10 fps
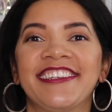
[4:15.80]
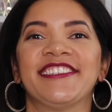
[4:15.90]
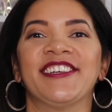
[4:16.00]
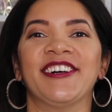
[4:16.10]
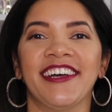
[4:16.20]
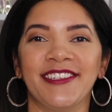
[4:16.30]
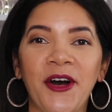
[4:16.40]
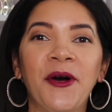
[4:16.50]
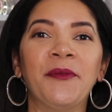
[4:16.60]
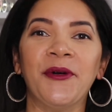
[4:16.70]
So as a
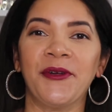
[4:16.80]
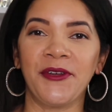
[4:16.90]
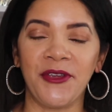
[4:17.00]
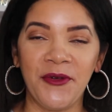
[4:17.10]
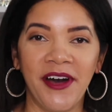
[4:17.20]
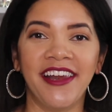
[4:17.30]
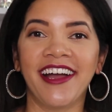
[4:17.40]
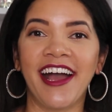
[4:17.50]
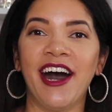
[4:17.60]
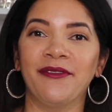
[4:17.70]
homeowner, you want to
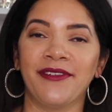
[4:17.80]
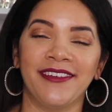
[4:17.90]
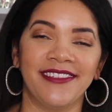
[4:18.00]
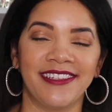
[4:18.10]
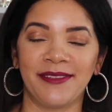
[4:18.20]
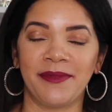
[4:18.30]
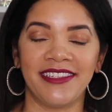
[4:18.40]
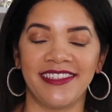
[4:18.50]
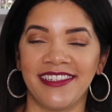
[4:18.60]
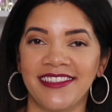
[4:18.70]
account for those
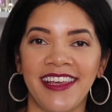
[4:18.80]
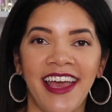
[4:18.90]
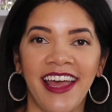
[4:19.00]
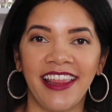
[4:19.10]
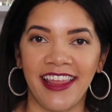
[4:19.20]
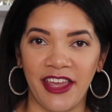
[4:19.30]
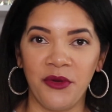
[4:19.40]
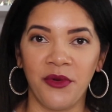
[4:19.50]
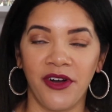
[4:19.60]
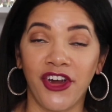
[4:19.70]
expenses that
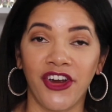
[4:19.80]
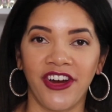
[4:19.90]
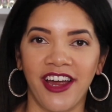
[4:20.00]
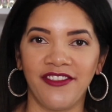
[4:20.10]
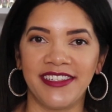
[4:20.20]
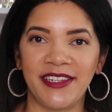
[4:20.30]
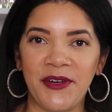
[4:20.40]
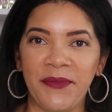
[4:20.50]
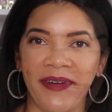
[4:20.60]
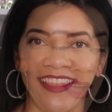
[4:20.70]
you will occur every
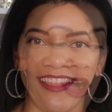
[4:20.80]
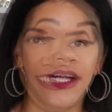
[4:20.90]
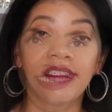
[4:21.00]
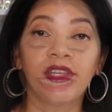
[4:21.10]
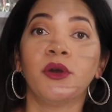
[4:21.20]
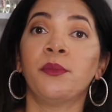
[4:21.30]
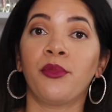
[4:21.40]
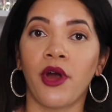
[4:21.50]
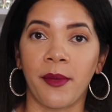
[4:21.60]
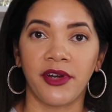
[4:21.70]
single month. Also,
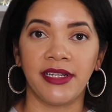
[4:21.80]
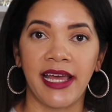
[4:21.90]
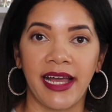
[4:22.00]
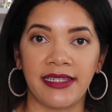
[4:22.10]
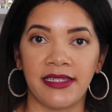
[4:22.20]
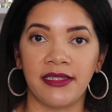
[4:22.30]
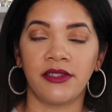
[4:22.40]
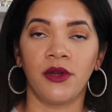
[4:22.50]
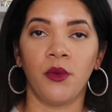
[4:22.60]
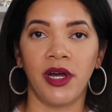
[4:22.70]
property
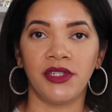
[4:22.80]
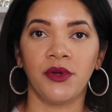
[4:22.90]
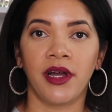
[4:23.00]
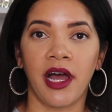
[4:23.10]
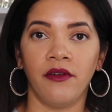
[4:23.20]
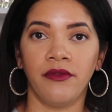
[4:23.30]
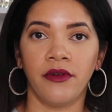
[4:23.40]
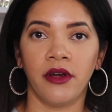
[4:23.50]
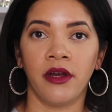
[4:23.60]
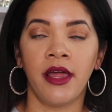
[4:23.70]
taxes. You'll want to account
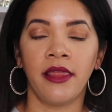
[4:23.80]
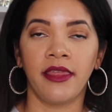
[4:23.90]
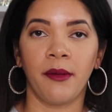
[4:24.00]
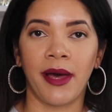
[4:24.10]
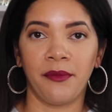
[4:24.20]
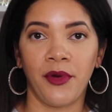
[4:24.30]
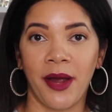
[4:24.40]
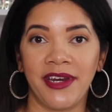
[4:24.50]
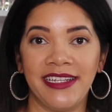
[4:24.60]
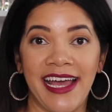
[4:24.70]
for the amount of
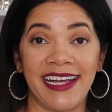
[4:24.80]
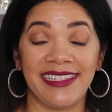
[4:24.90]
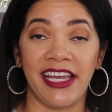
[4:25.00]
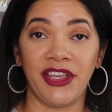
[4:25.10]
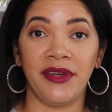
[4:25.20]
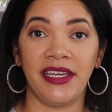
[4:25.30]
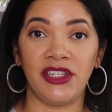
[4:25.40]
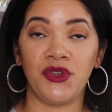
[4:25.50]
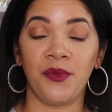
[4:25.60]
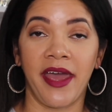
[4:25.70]
property tax that you need
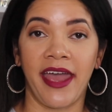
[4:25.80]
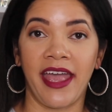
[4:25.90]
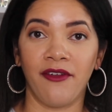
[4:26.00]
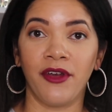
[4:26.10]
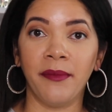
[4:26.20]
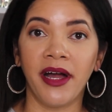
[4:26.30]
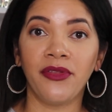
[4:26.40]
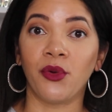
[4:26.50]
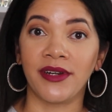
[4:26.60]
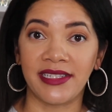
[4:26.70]
to pay every
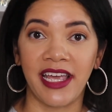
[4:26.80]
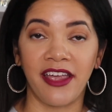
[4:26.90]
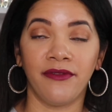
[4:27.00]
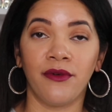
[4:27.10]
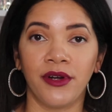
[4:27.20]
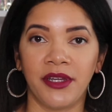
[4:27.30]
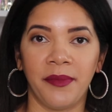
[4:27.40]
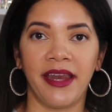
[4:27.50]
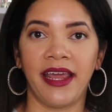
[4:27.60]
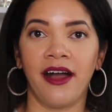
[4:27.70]
month or save for,
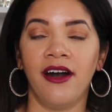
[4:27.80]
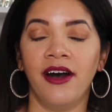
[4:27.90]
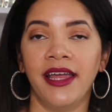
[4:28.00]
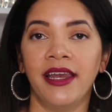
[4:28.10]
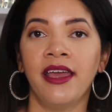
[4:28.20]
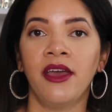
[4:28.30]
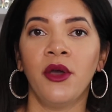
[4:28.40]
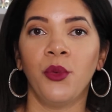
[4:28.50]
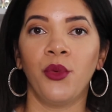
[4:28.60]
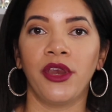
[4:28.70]
depending on
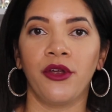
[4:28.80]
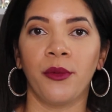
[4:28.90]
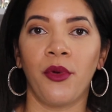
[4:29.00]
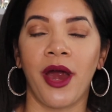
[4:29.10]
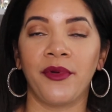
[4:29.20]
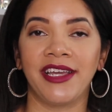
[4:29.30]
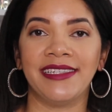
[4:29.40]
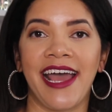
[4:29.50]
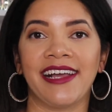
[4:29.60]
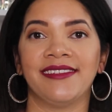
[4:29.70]
when your property
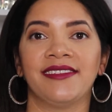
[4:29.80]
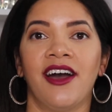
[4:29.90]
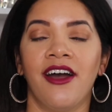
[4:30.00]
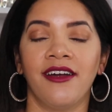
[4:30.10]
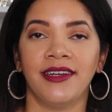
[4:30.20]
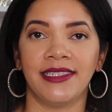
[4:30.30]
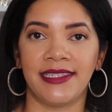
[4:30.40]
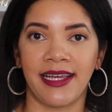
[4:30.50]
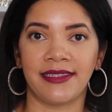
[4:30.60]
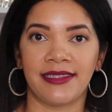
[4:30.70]
taxes are
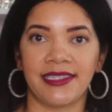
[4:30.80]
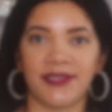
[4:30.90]
assessed.